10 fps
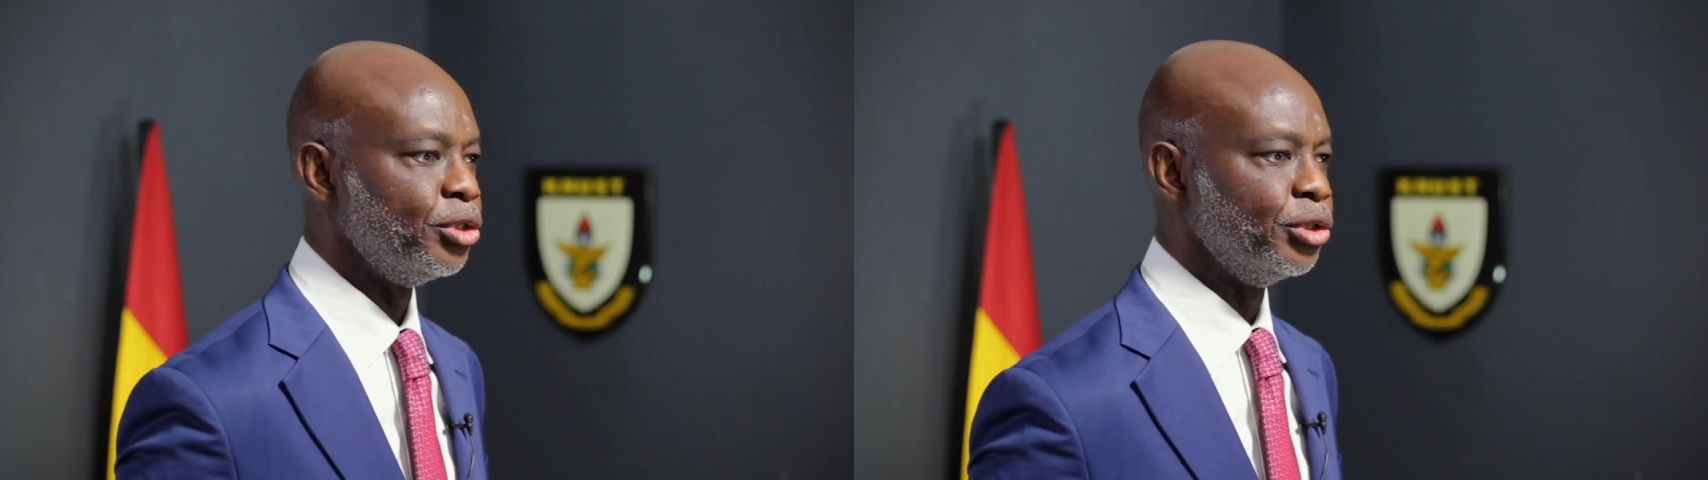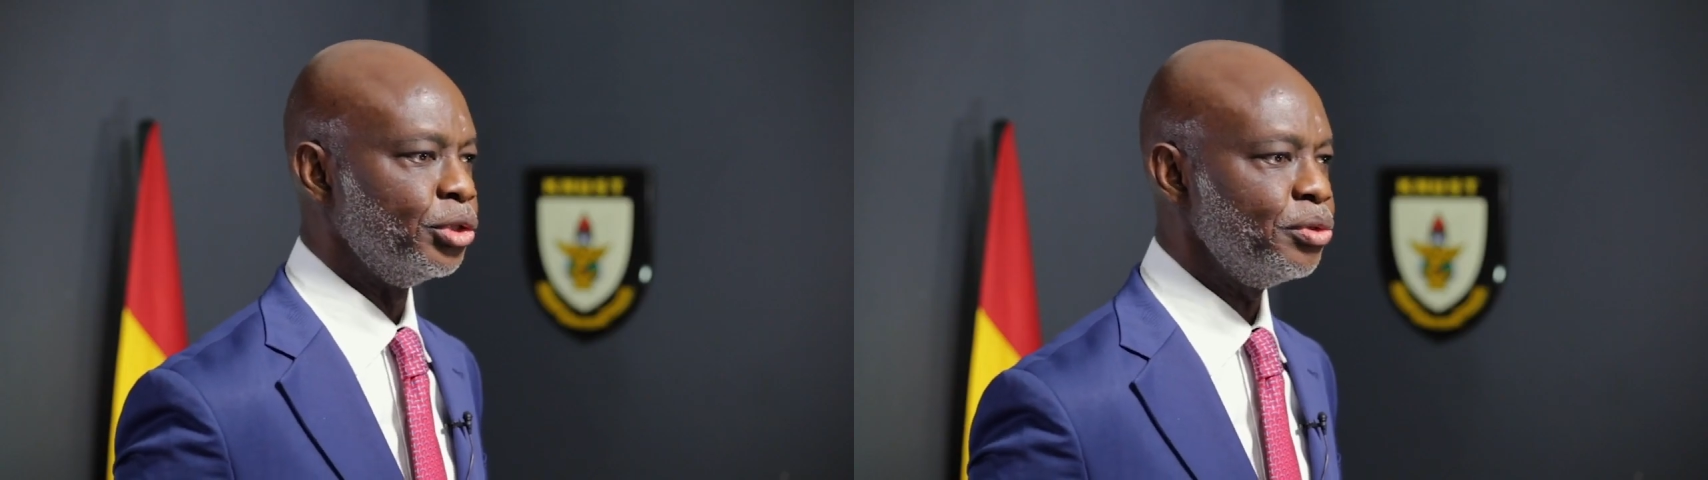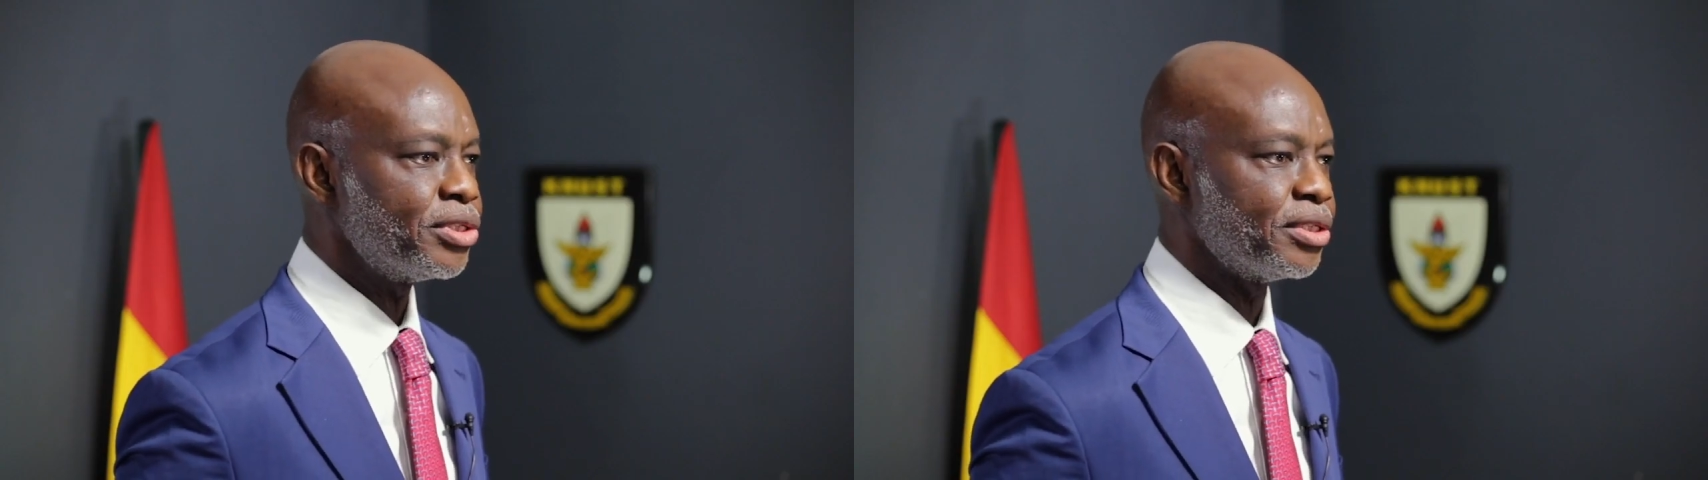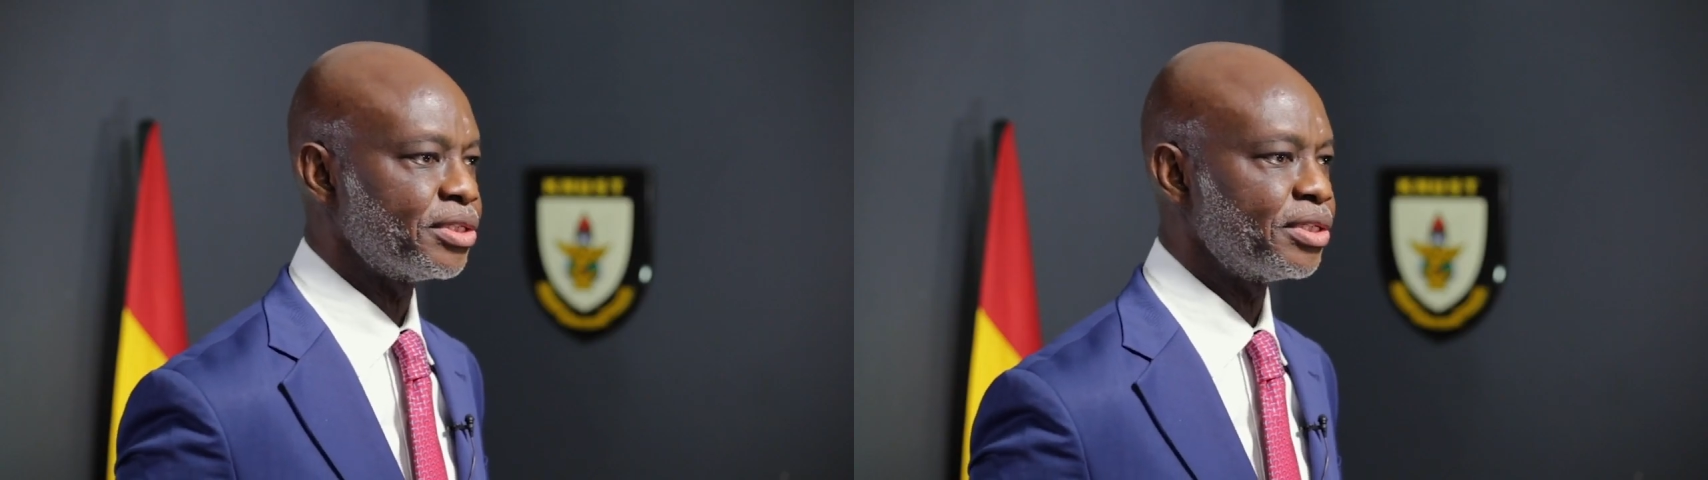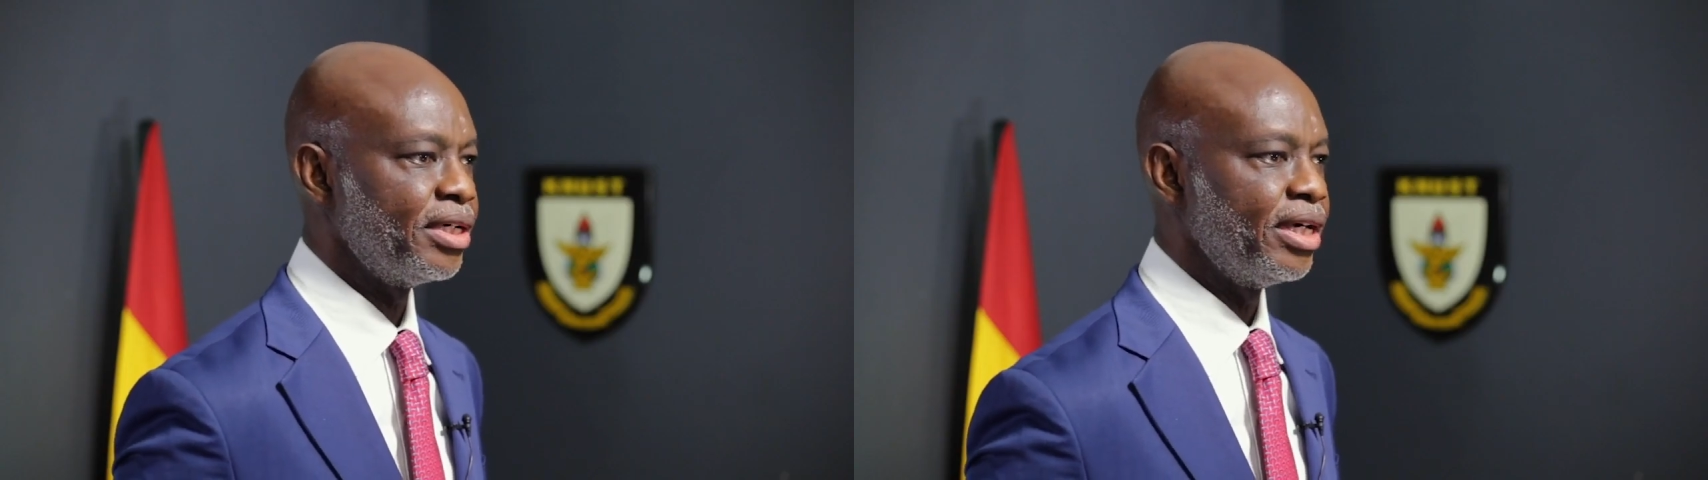use
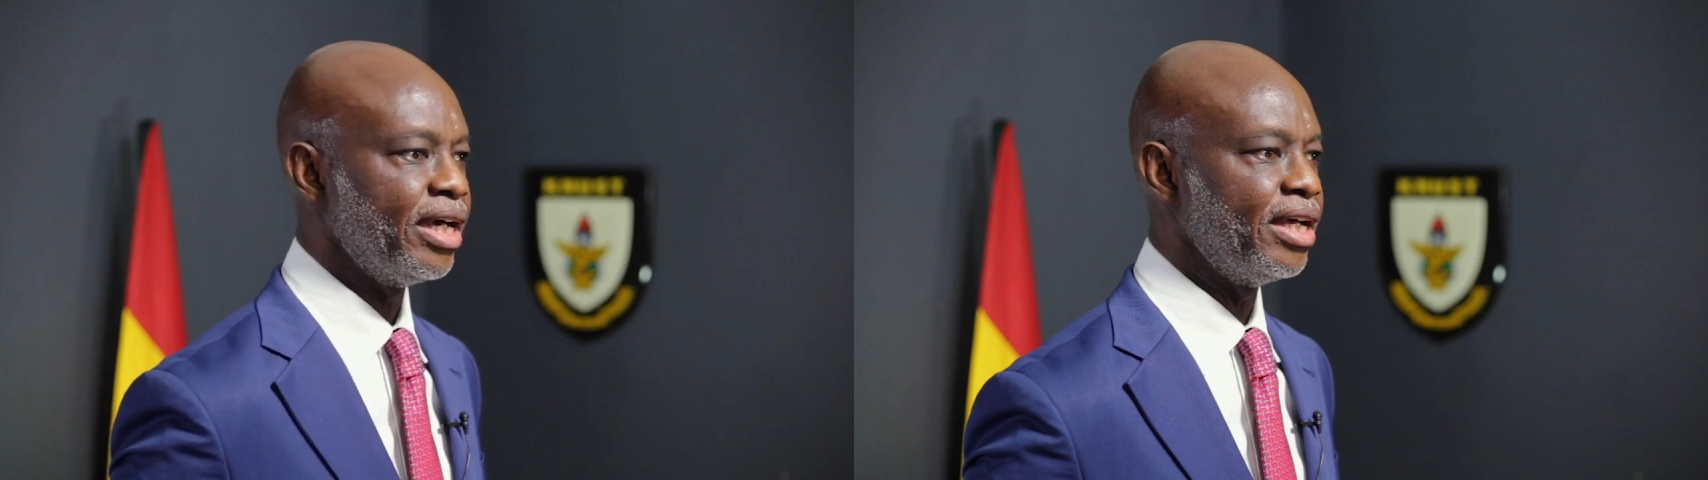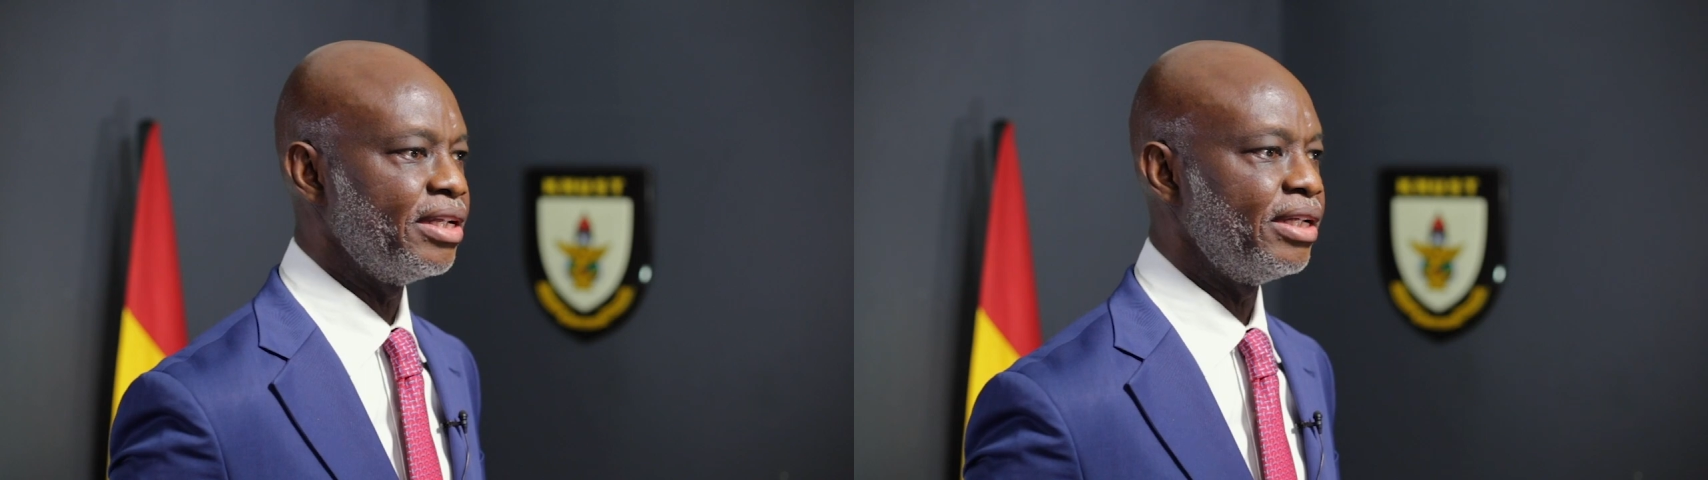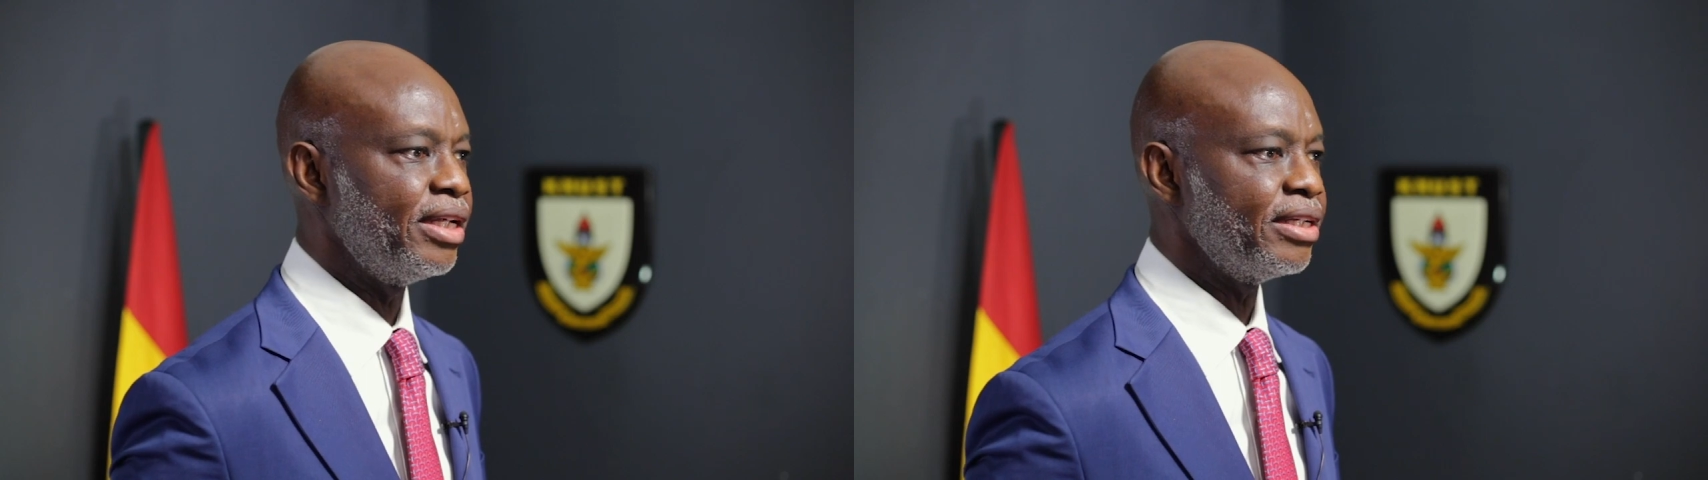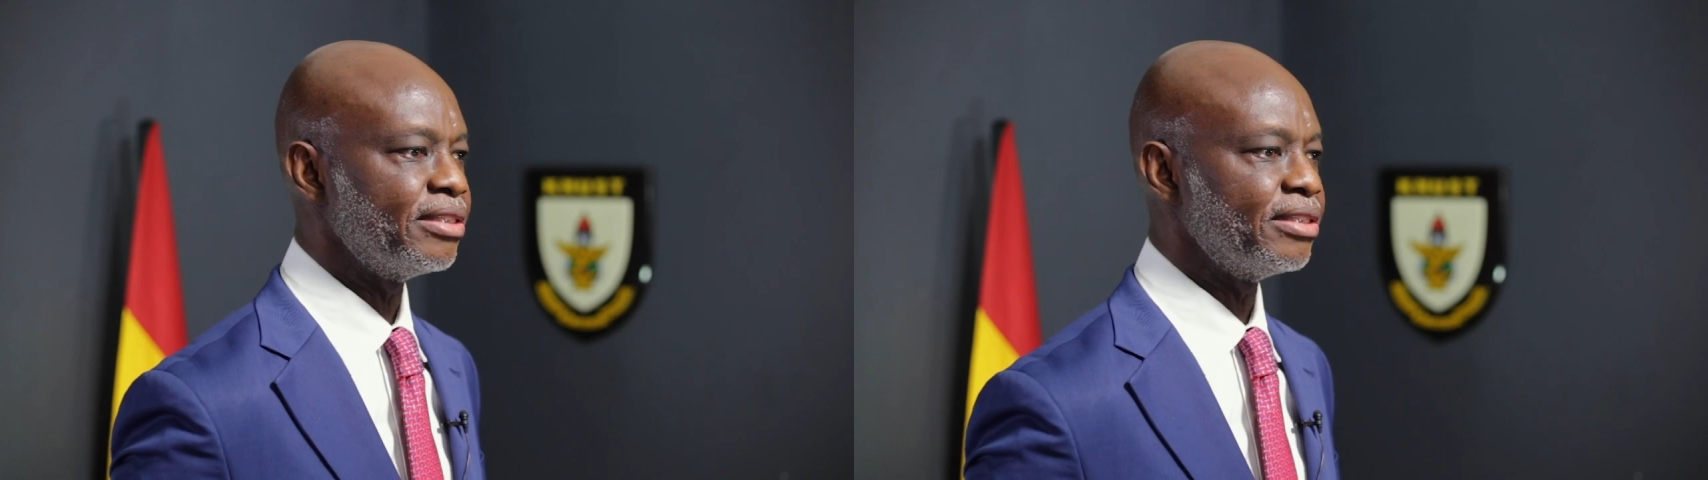it, and let